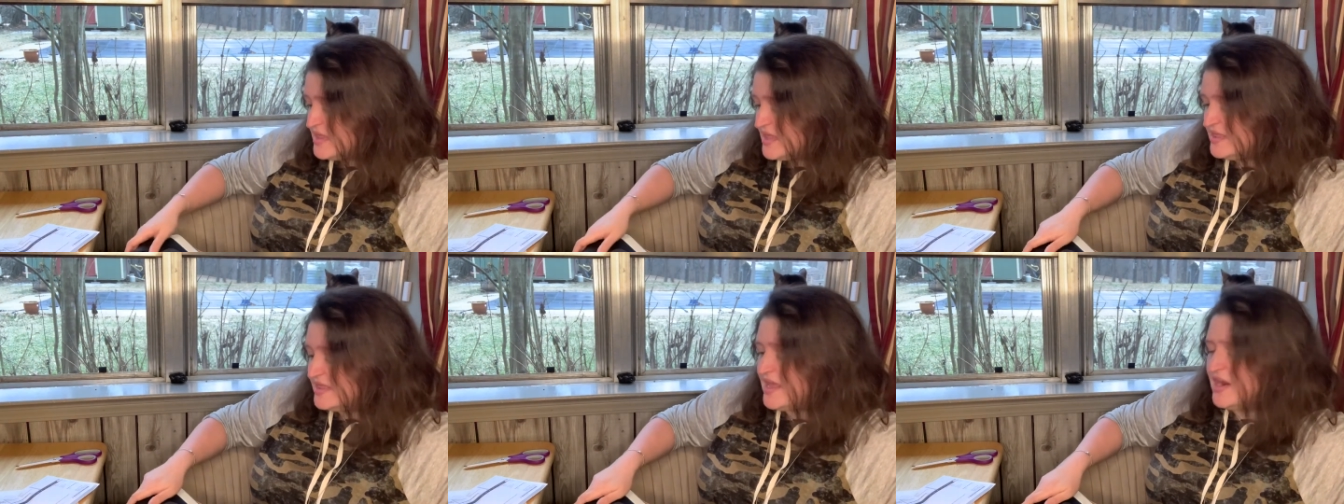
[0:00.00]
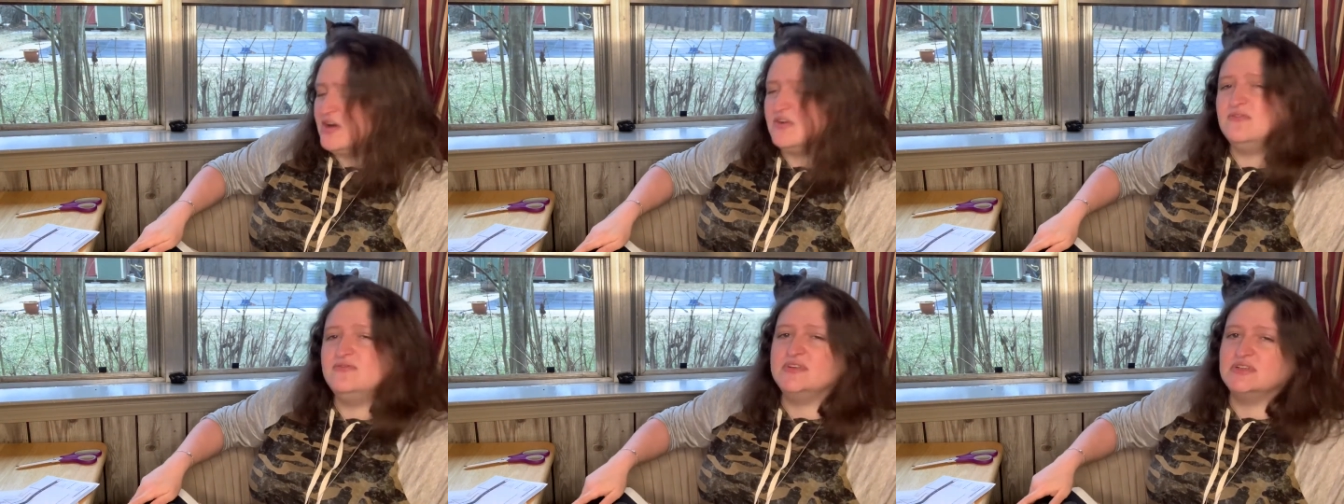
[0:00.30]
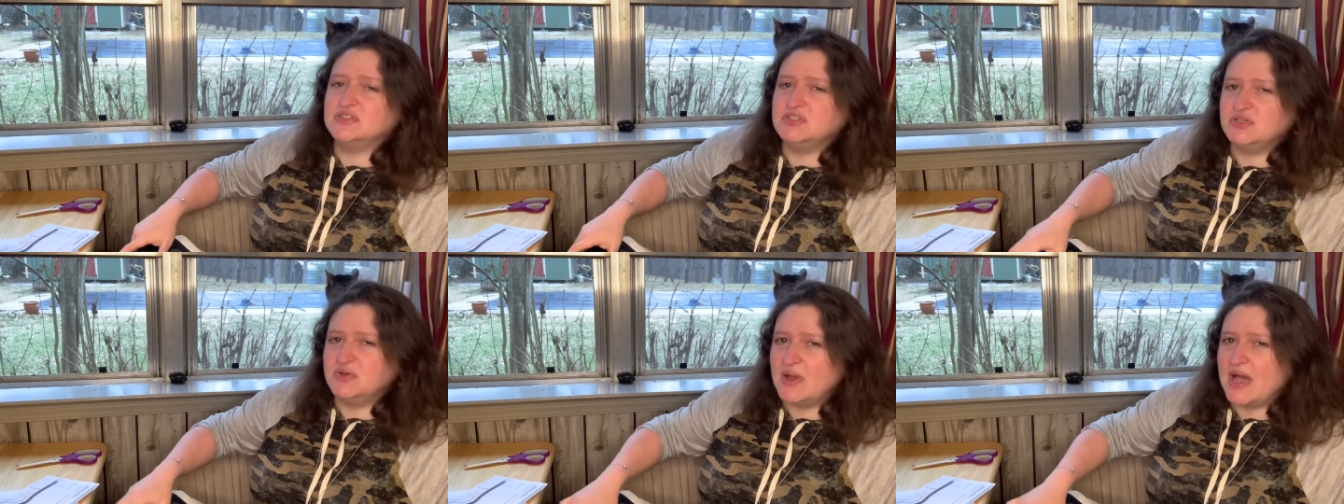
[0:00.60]
that they don't feel
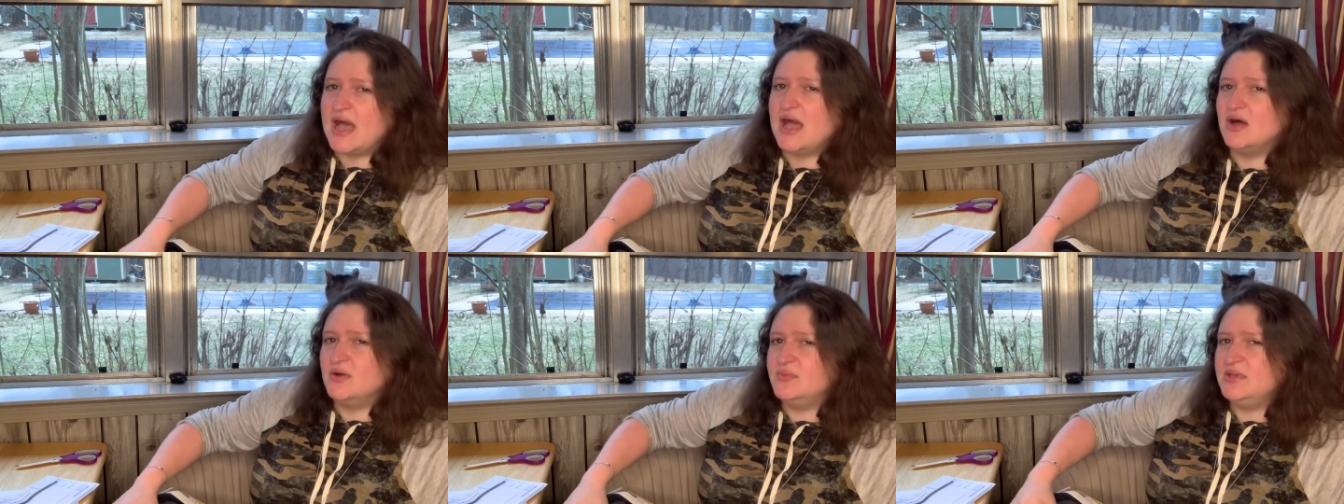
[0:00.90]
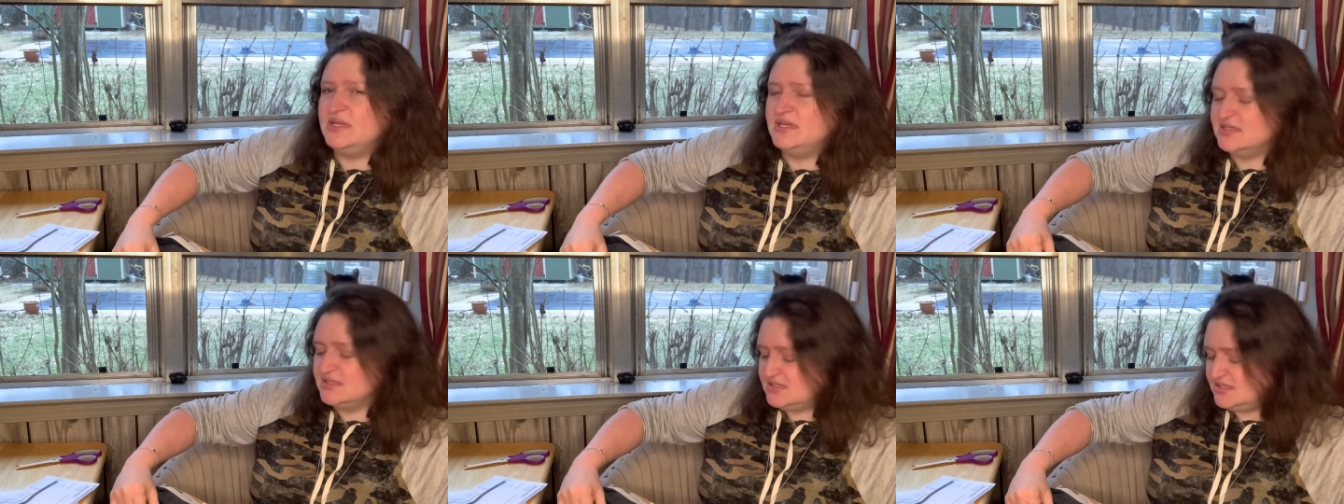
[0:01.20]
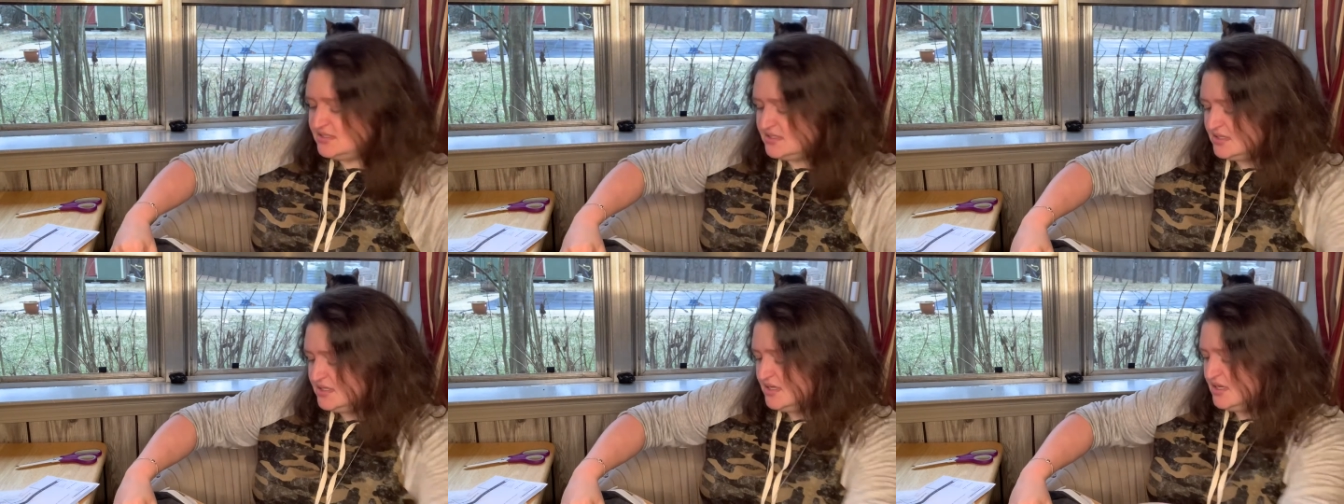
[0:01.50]
too high on me because
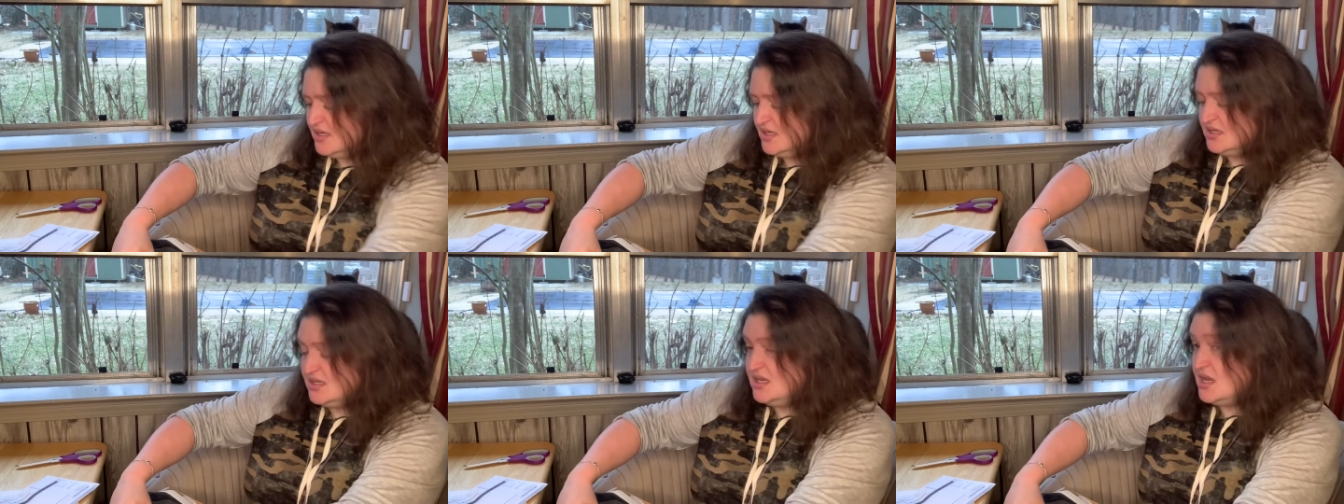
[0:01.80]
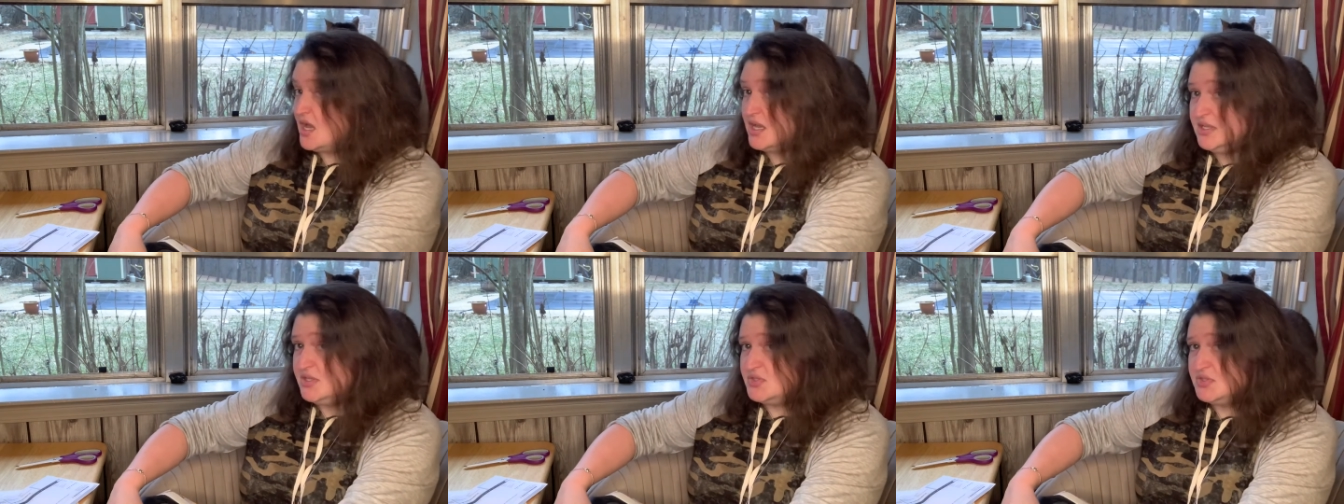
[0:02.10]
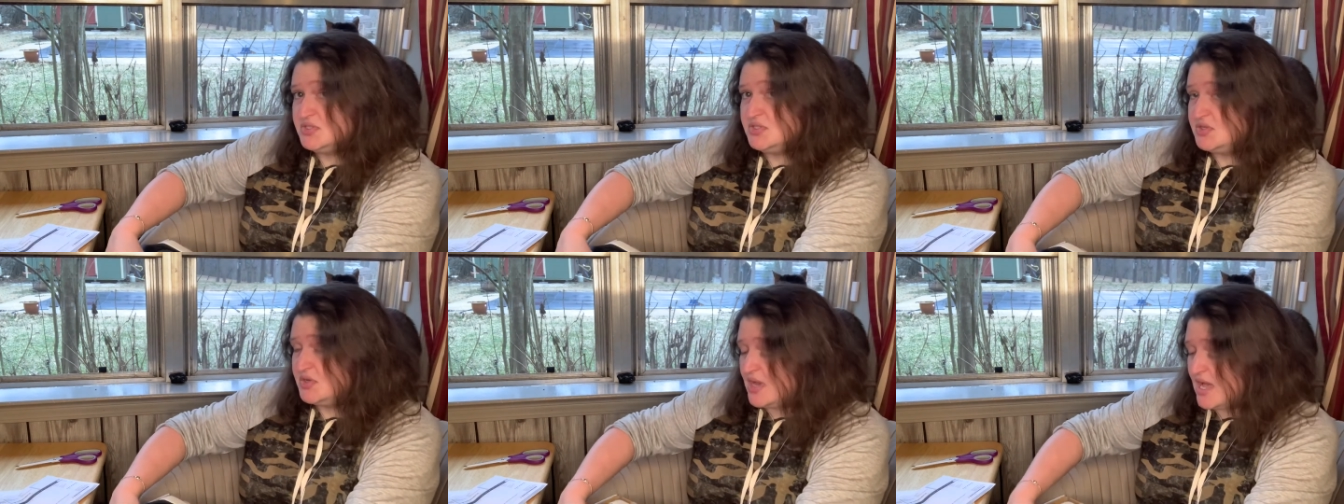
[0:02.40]
I'm not
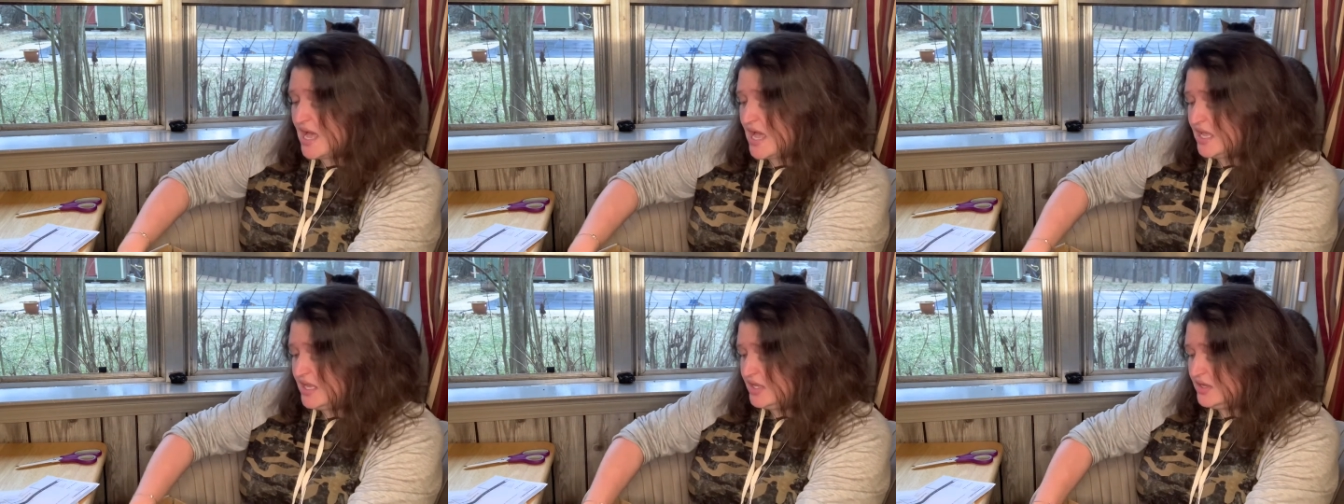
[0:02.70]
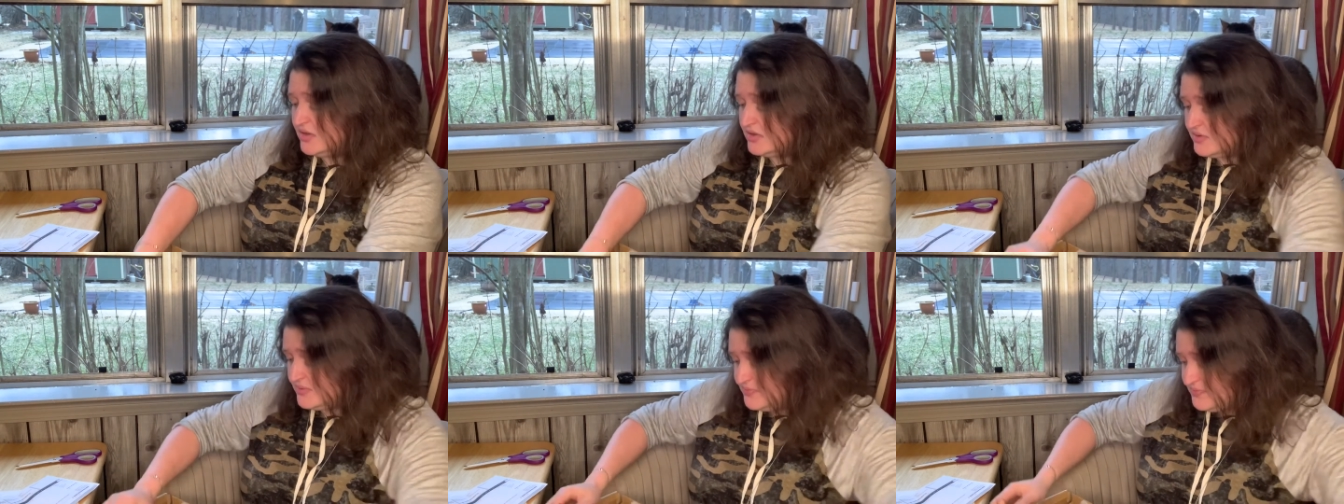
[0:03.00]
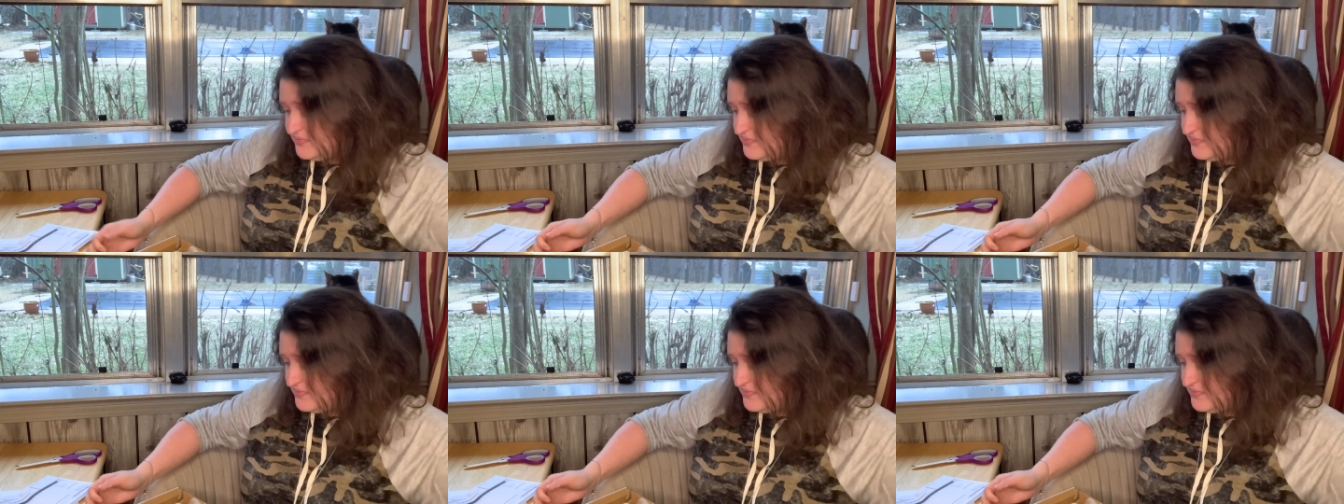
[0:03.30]
used to a high heel